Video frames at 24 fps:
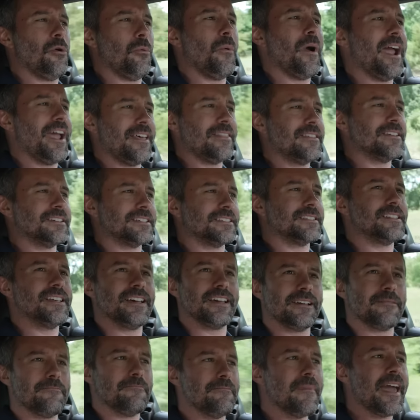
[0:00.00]
the way this
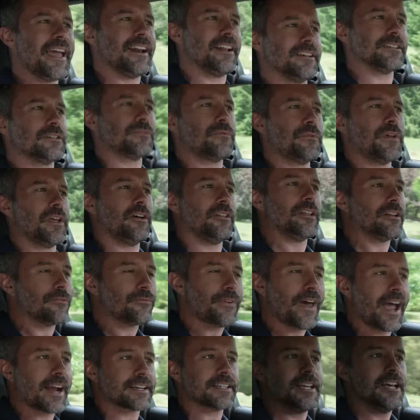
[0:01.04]
thing made us feel. In
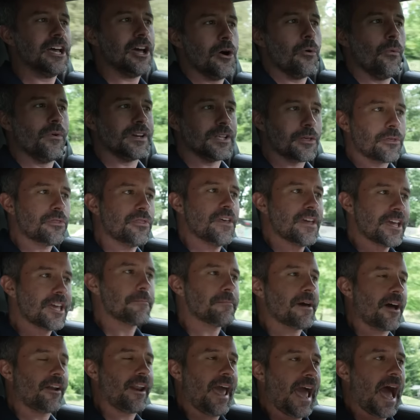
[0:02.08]
fact, when you think
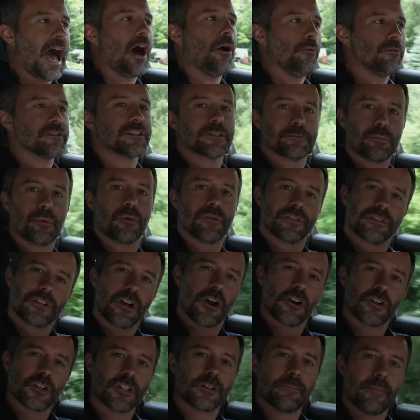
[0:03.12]
about how a sports
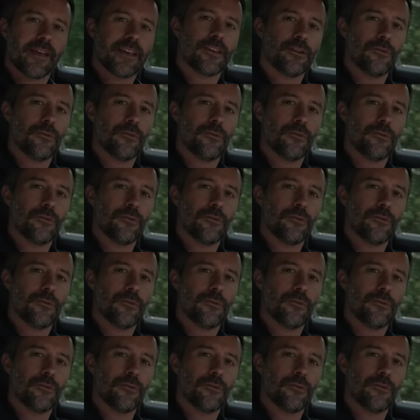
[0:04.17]
car should make